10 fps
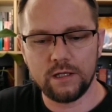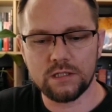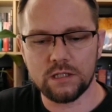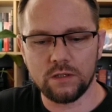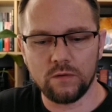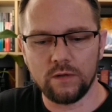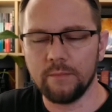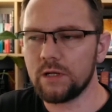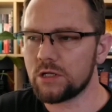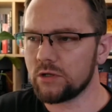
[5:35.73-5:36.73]
So
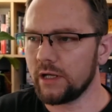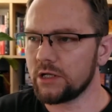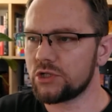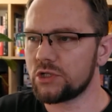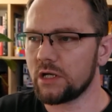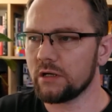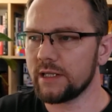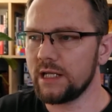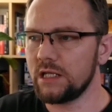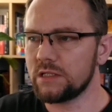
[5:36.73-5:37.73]
I'm going to try to share
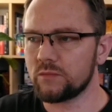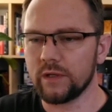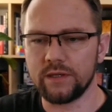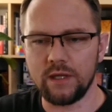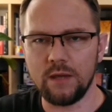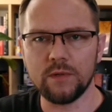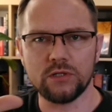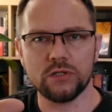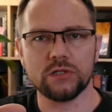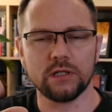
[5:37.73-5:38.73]
these with
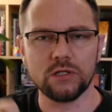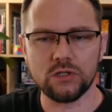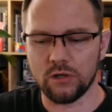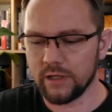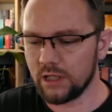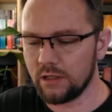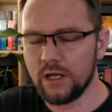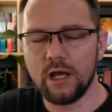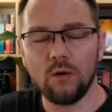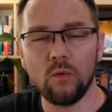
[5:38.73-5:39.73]
images on the screen.
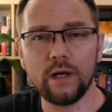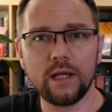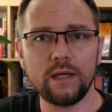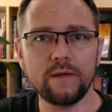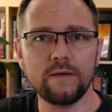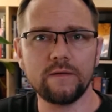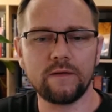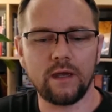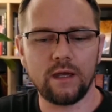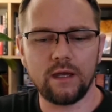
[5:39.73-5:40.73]
One
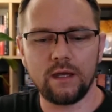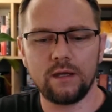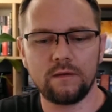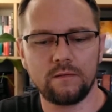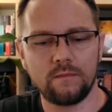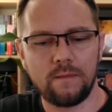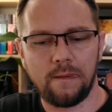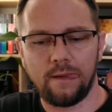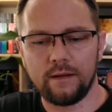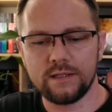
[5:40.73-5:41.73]
is
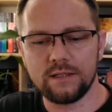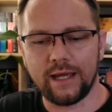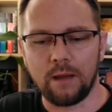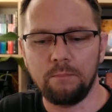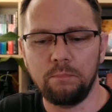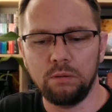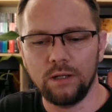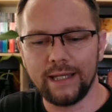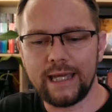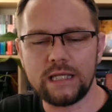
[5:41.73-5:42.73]
it's like a
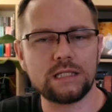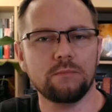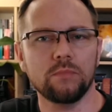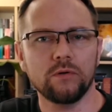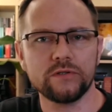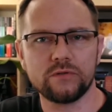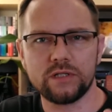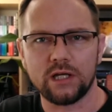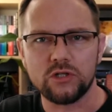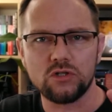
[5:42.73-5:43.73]
play symbol. So
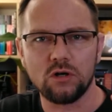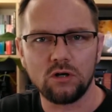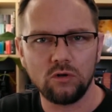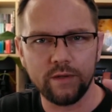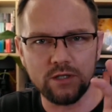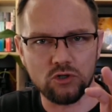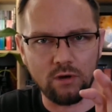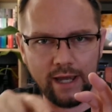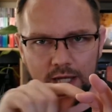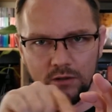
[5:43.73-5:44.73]
it's like a circle with a
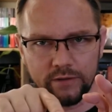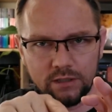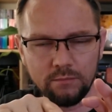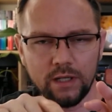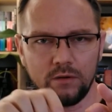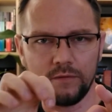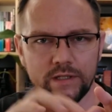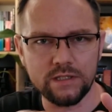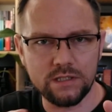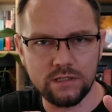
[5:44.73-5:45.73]
triangle in the middle
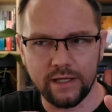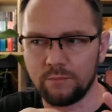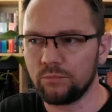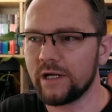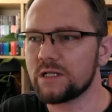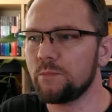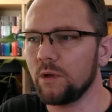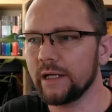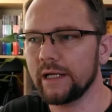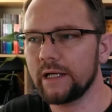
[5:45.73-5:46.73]
that's like press
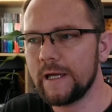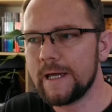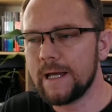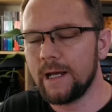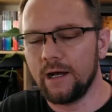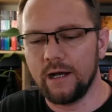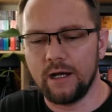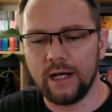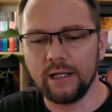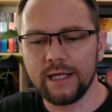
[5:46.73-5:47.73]
play.
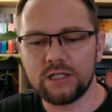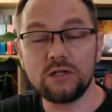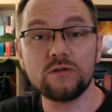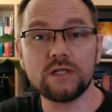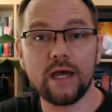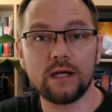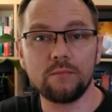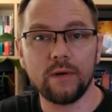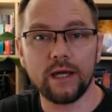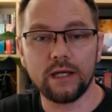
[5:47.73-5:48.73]
I like to use that
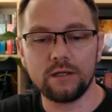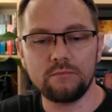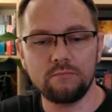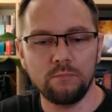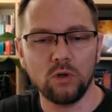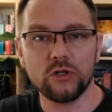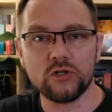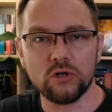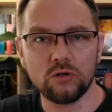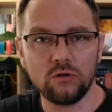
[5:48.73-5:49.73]
in my bullet
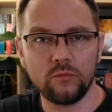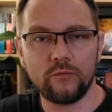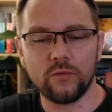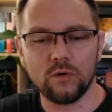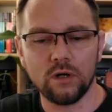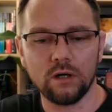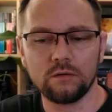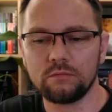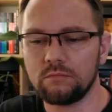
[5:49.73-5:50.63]
journal for